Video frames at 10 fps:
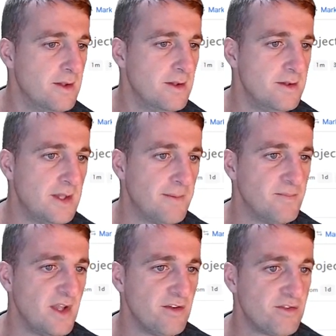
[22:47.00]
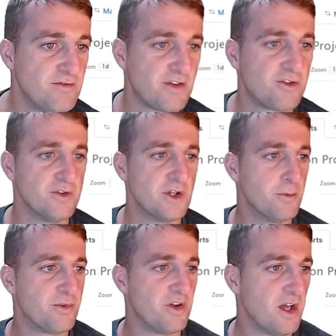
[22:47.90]
Yep, that's currently
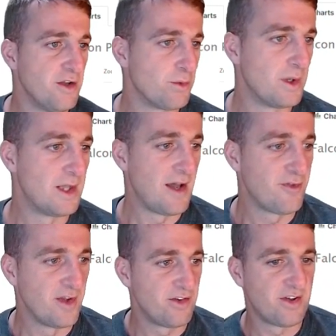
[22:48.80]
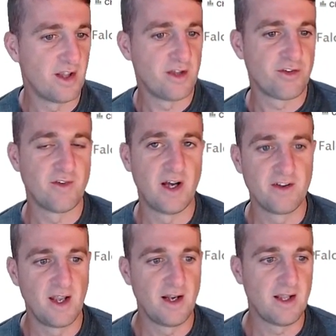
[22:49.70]
up today as well. FNT, so that
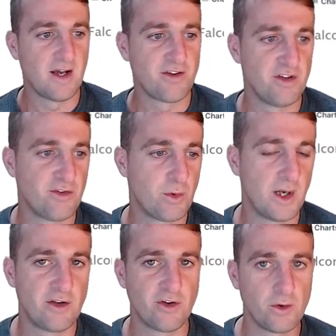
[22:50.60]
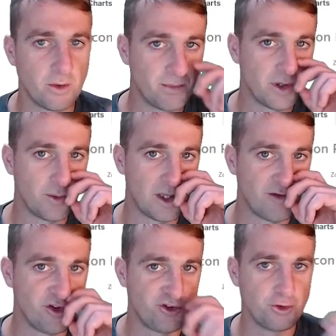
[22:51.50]
again ERC20 token, but it will have
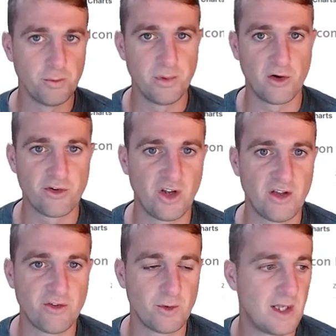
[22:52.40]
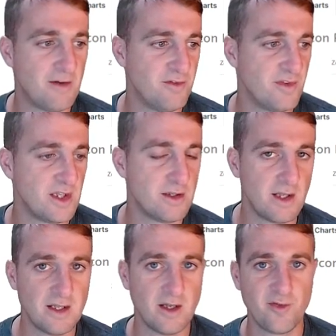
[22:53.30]
a dual blockchain, so it'll have the
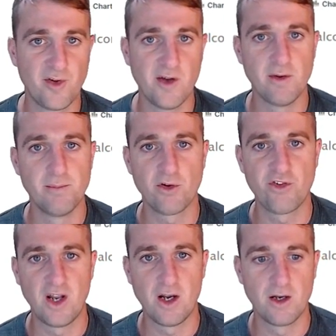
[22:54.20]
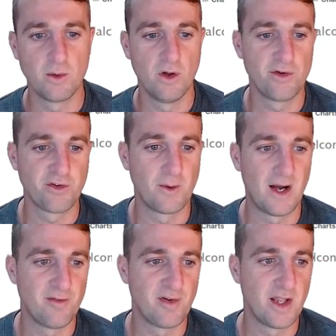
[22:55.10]
Ethereum blockchain and it will also
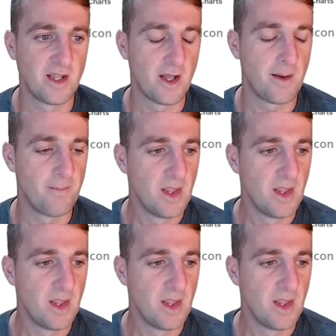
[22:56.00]
have a